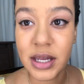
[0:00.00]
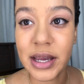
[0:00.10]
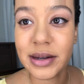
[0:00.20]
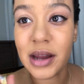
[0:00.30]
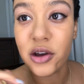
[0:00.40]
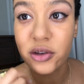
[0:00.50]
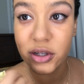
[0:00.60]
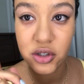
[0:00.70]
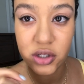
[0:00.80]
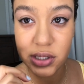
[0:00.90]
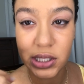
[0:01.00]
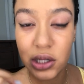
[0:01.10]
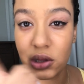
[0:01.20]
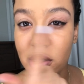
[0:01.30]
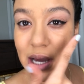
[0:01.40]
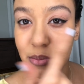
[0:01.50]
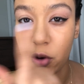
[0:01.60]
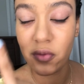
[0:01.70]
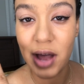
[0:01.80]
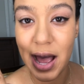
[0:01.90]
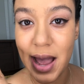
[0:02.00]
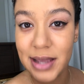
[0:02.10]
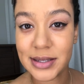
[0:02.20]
And now you could just look at both eyes,